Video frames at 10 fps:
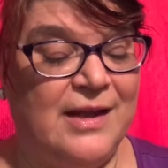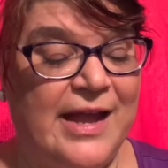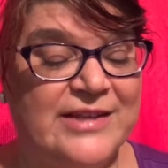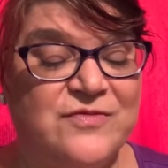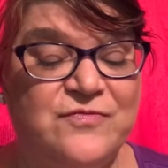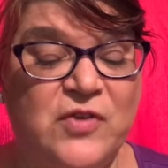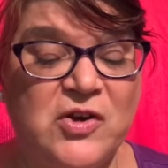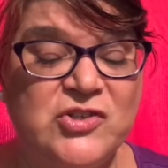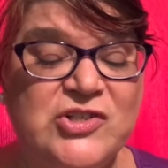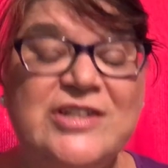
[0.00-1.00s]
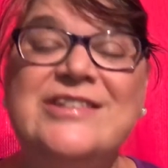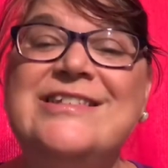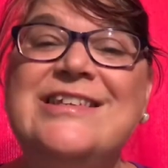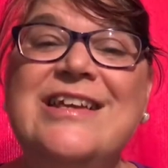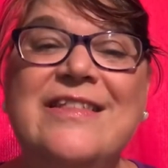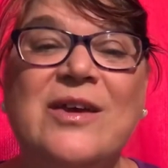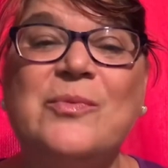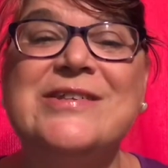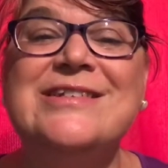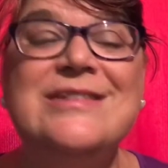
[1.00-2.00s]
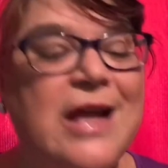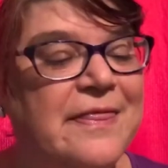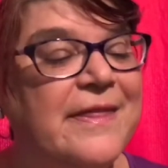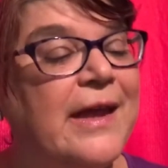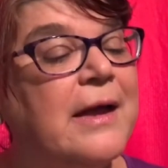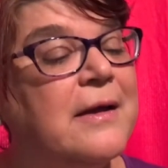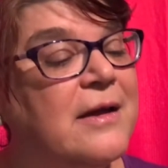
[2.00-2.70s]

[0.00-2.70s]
As far as she could see, there was nothing